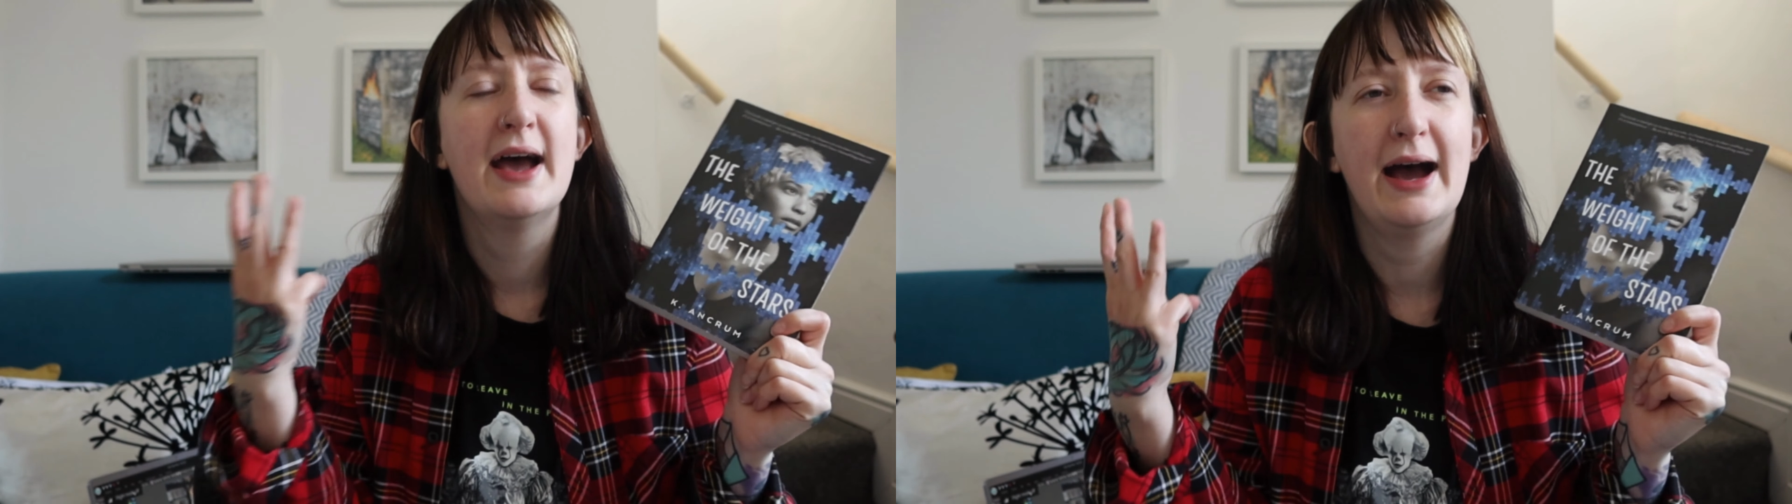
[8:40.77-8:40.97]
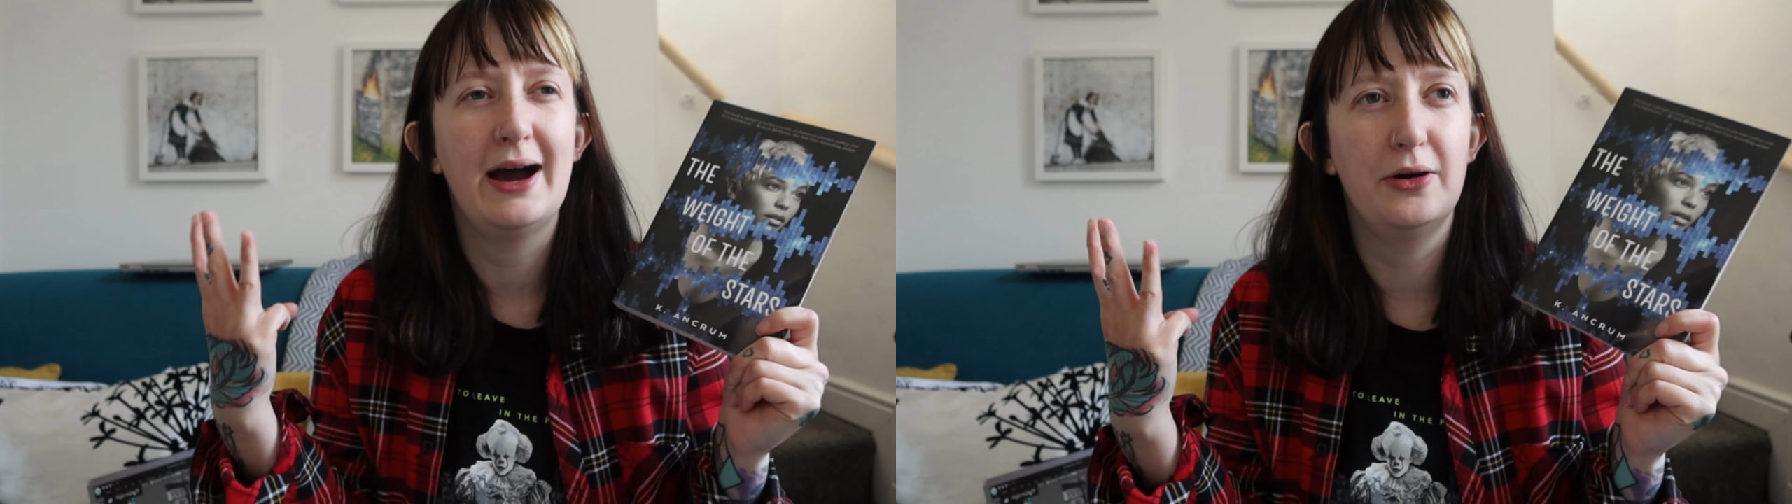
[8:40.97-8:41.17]

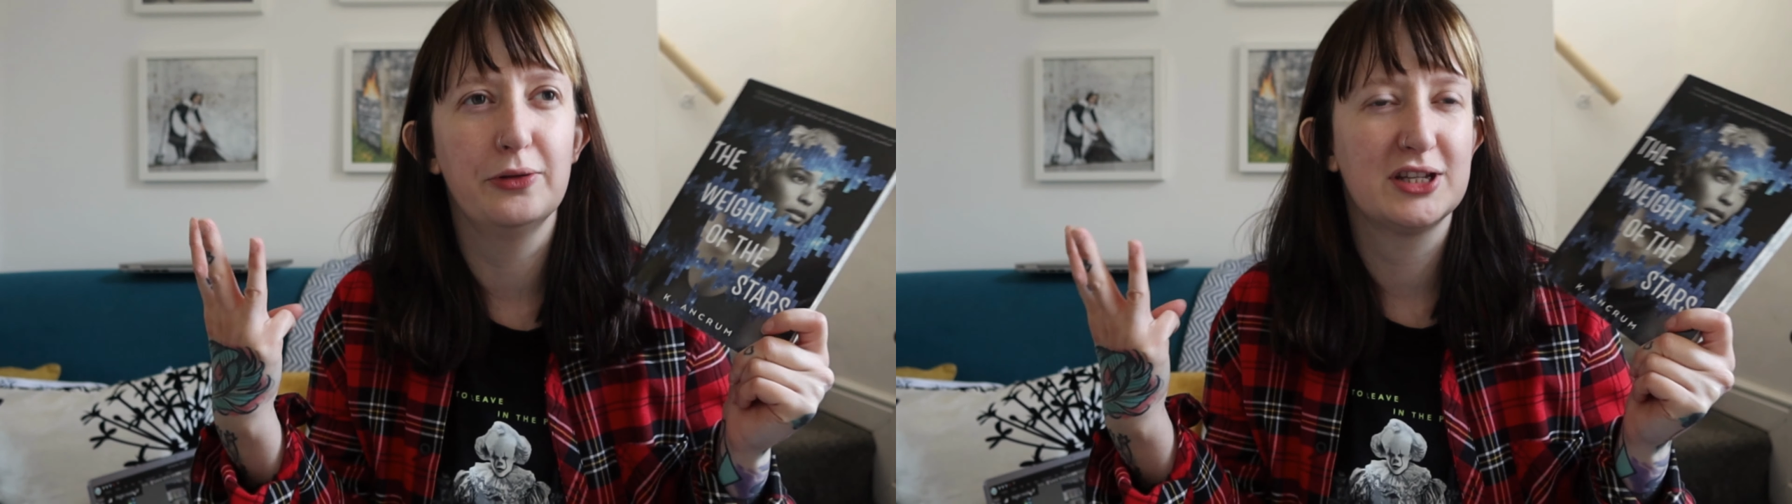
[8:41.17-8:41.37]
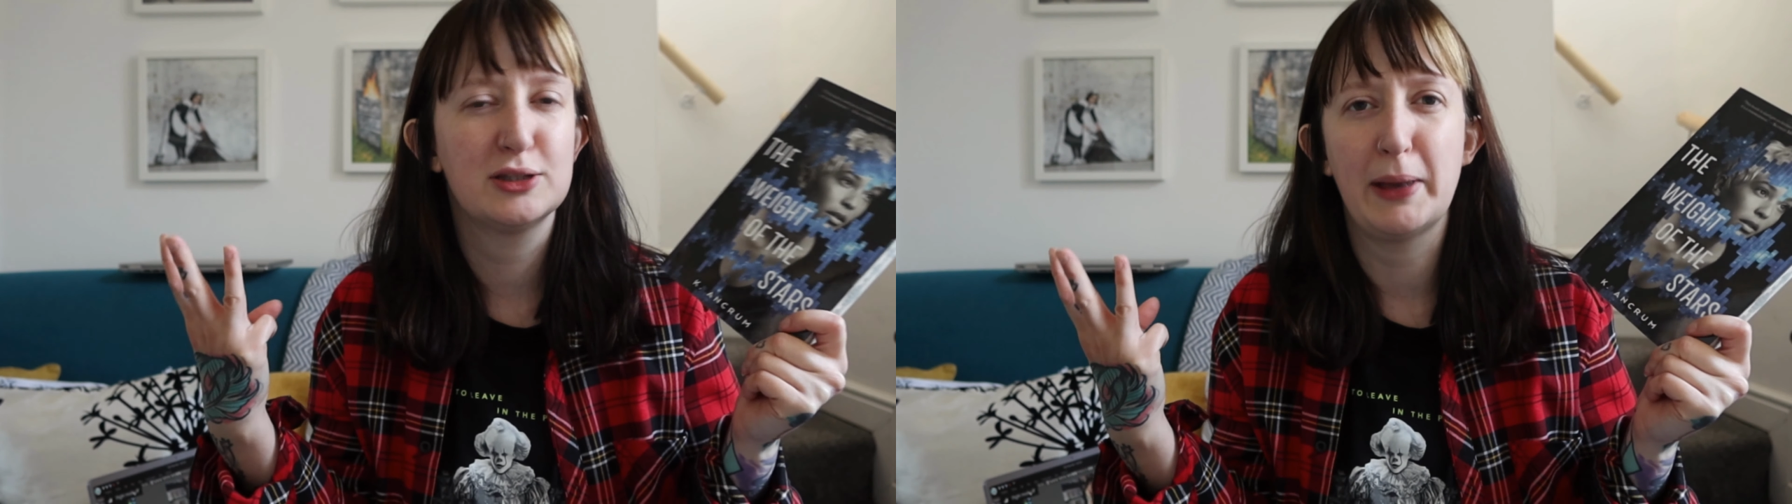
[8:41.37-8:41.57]
how
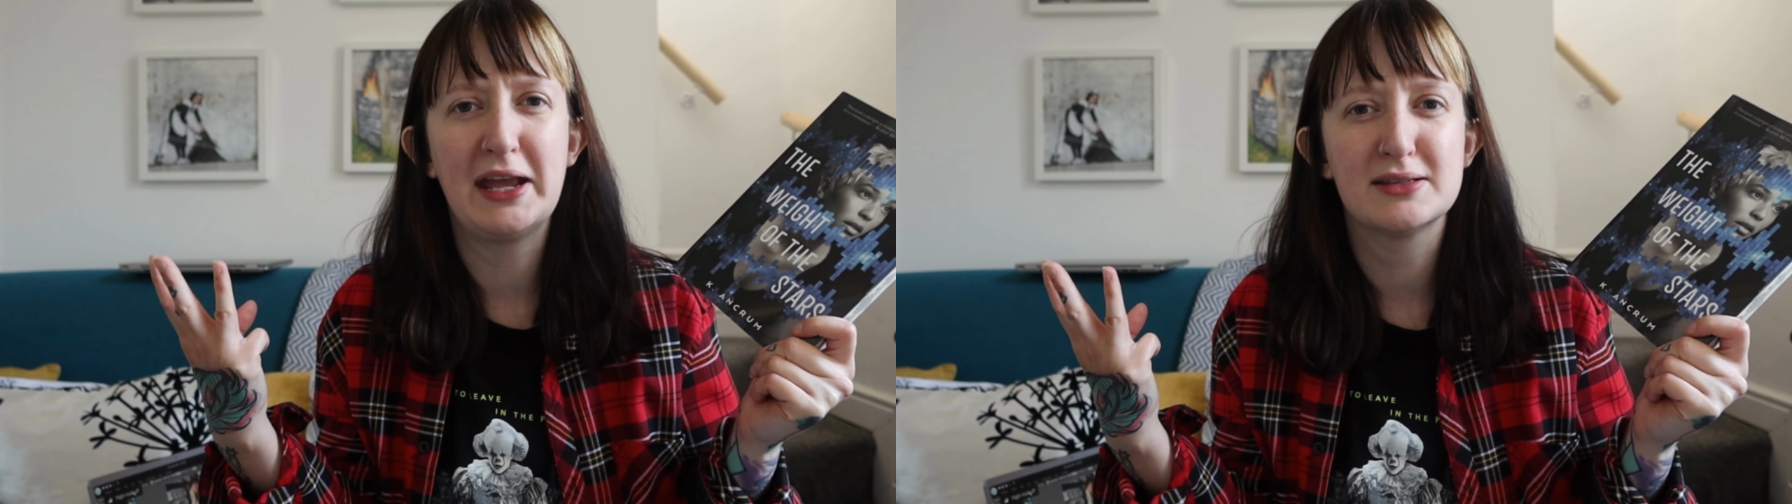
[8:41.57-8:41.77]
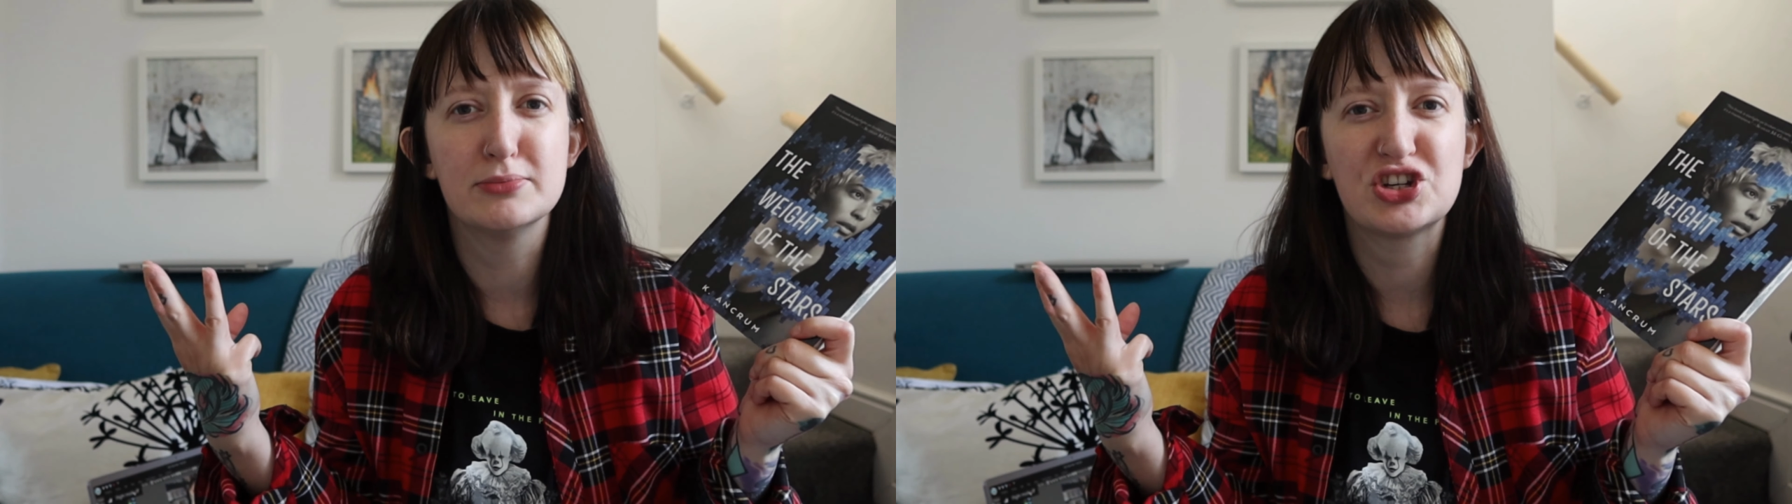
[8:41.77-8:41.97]
the
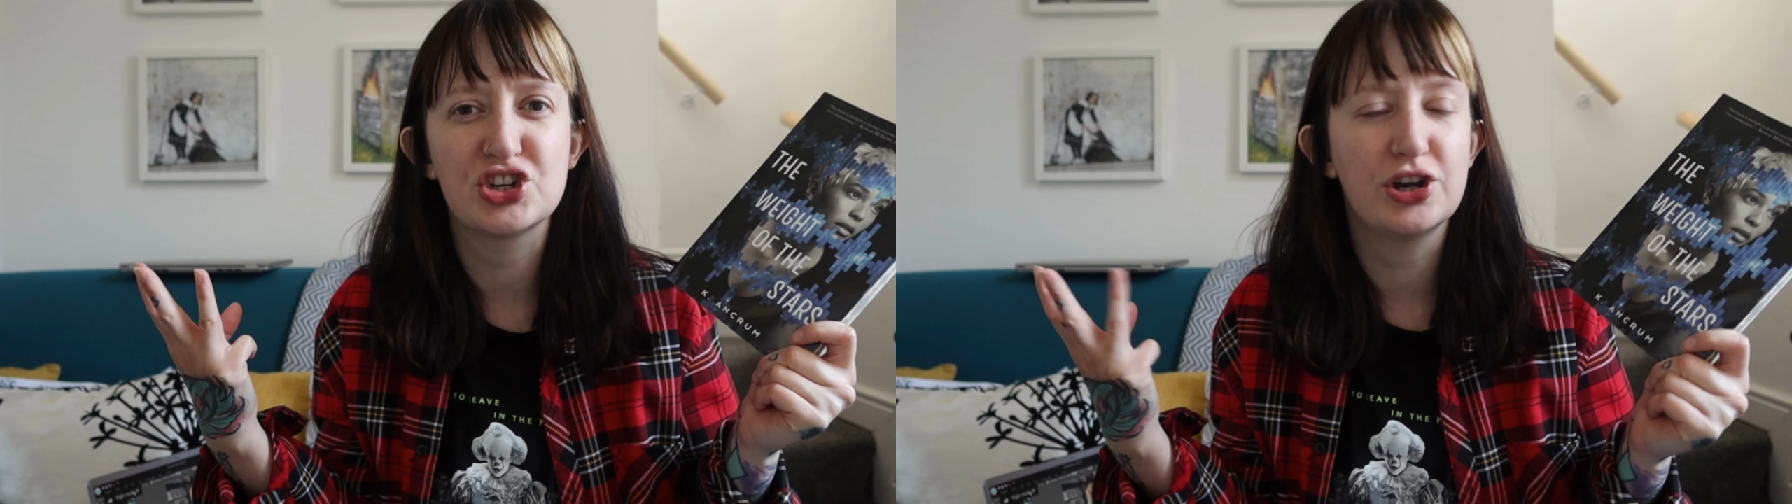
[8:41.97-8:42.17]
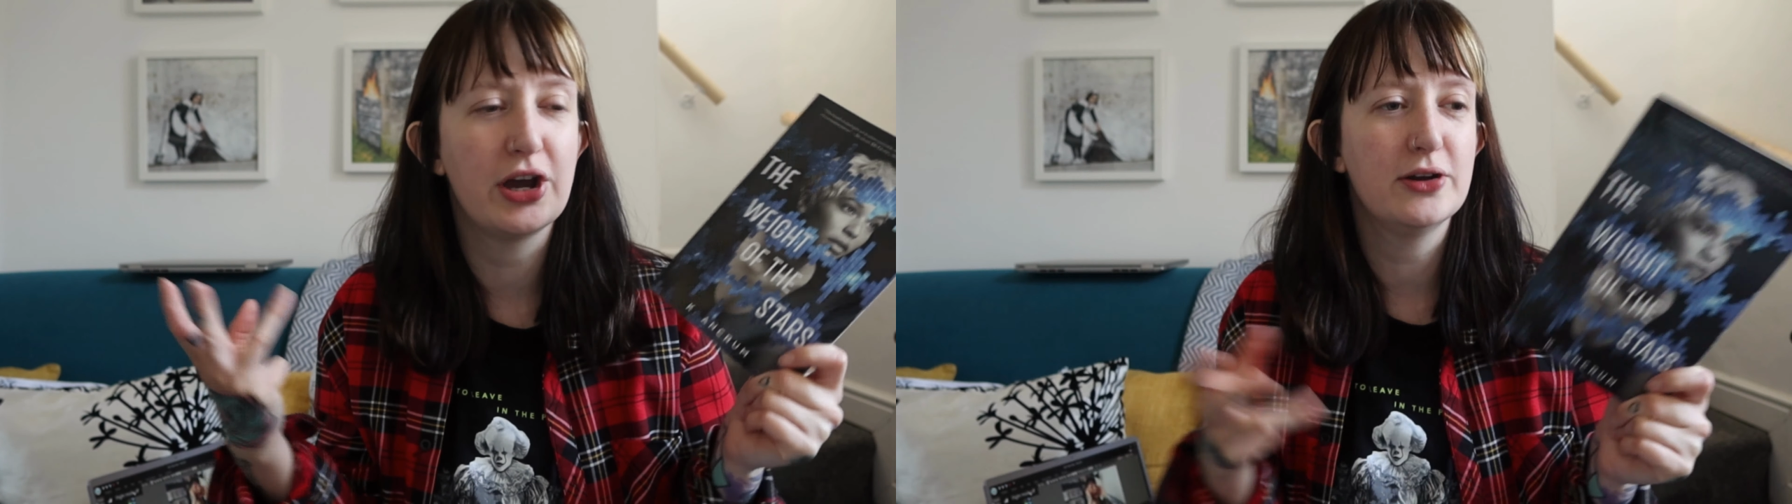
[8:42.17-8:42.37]
space
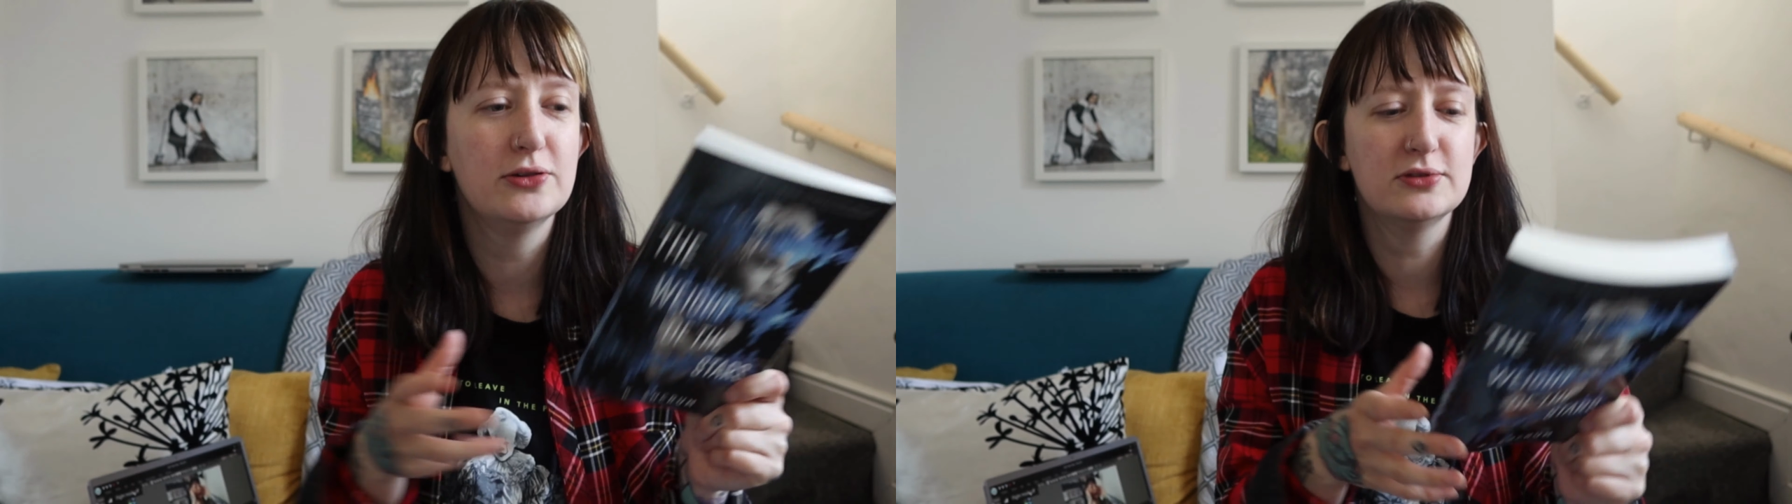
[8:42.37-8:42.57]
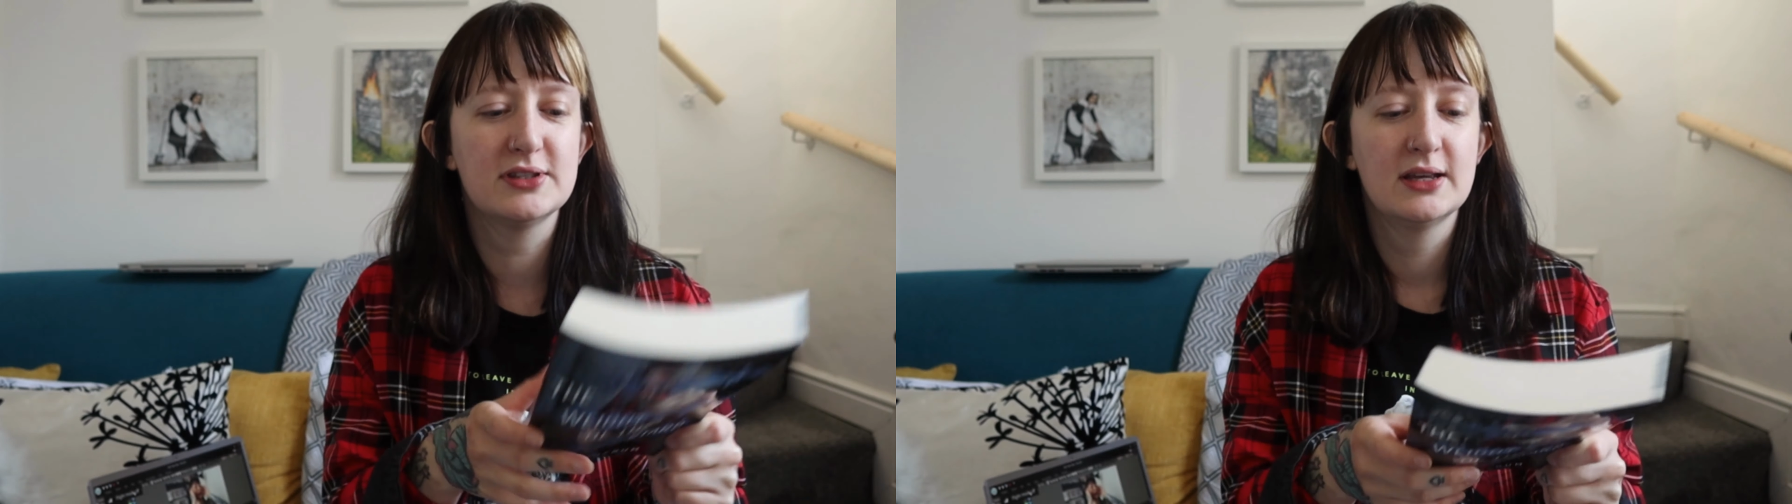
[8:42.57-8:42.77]
mission
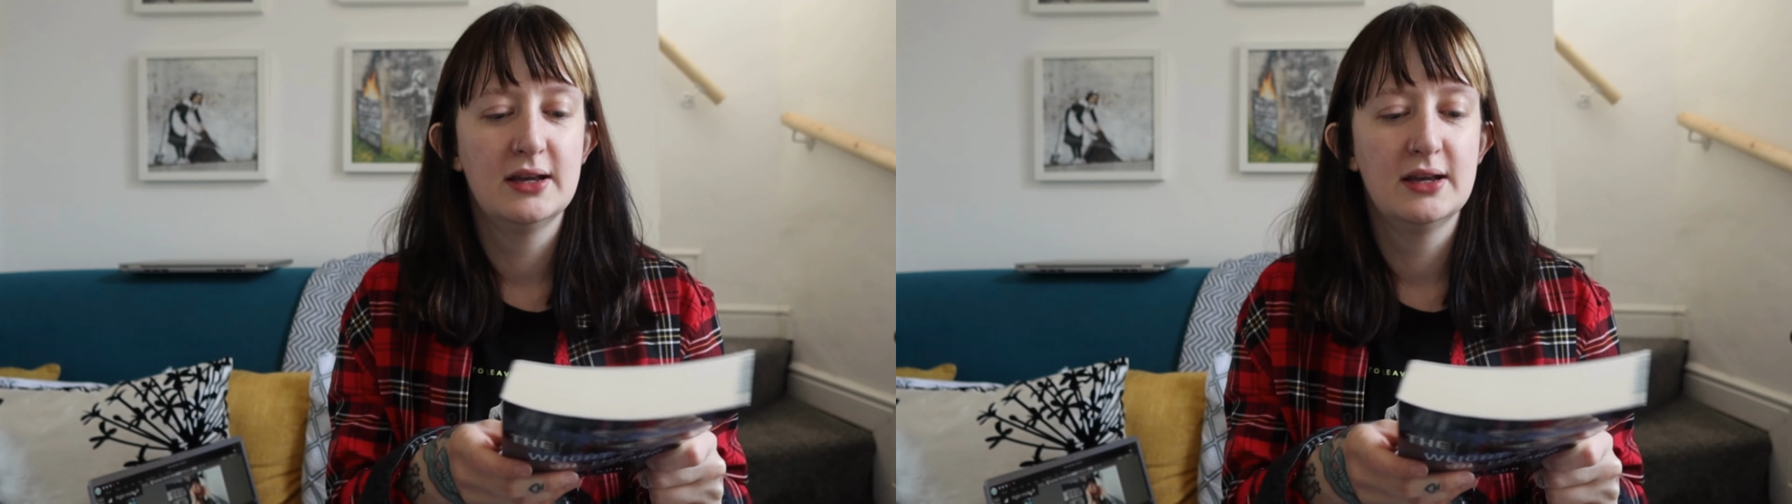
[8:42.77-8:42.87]
goes.